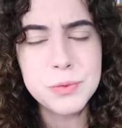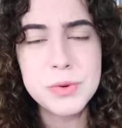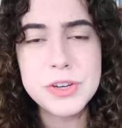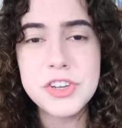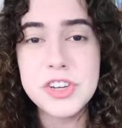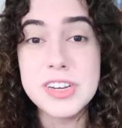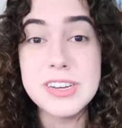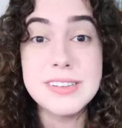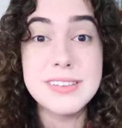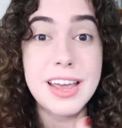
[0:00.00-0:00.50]

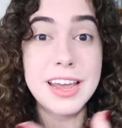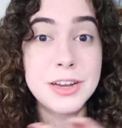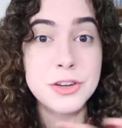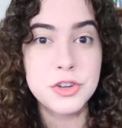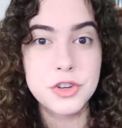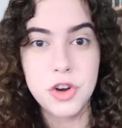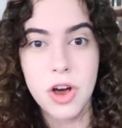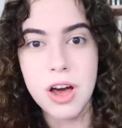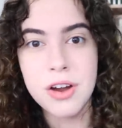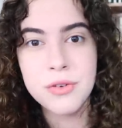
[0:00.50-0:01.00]
which is a
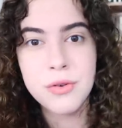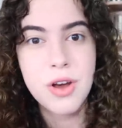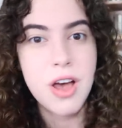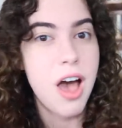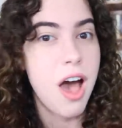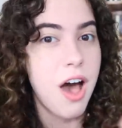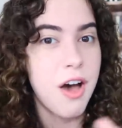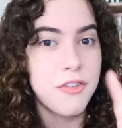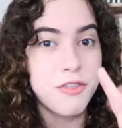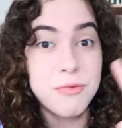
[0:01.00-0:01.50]

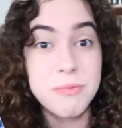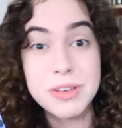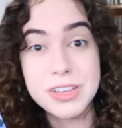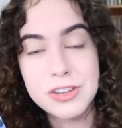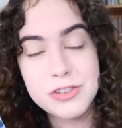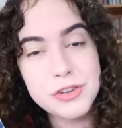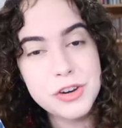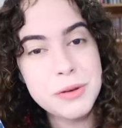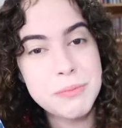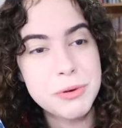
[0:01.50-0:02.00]
genre of
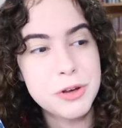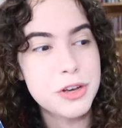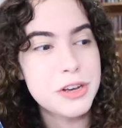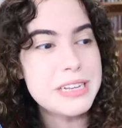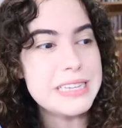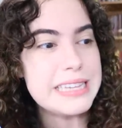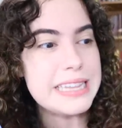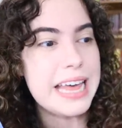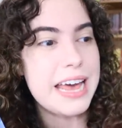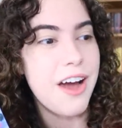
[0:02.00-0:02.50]
mystery
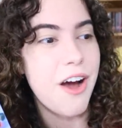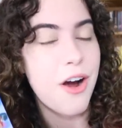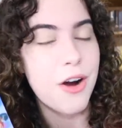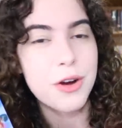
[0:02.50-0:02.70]
books that